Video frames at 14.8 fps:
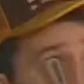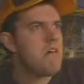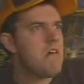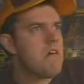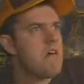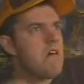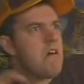
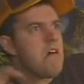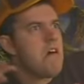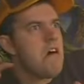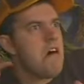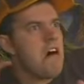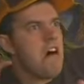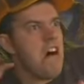You must
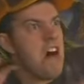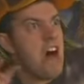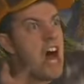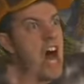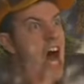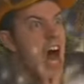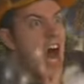
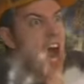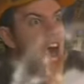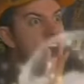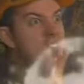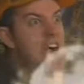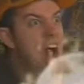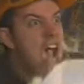die!
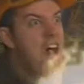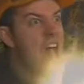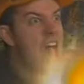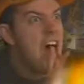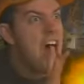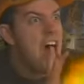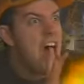
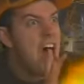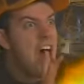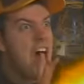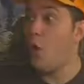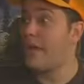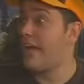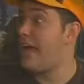
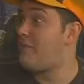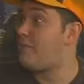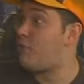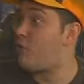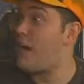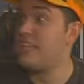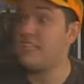Okay,
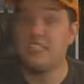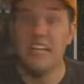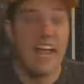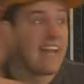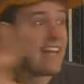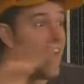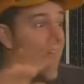
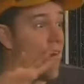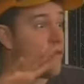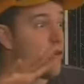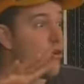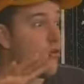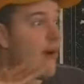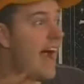friends,
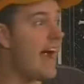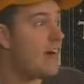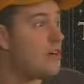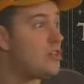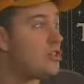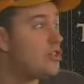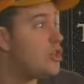gather
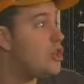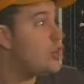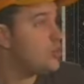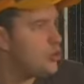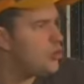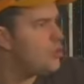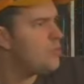around.
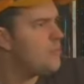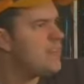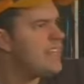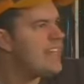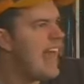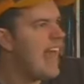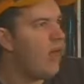You
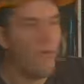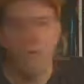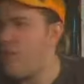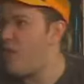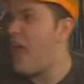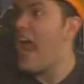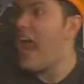be the
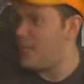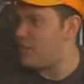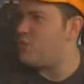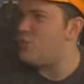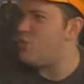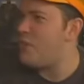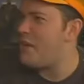elf,
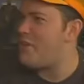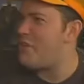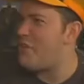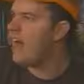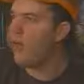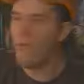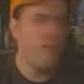and you be
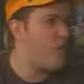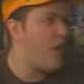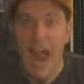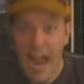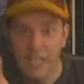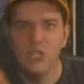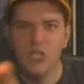the elf,
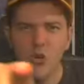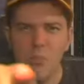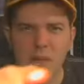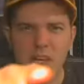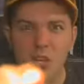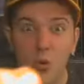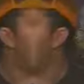and
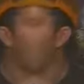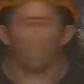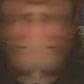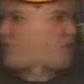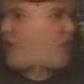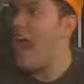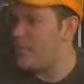you be the
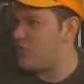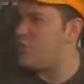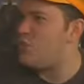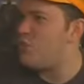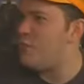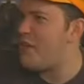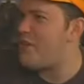elf, and you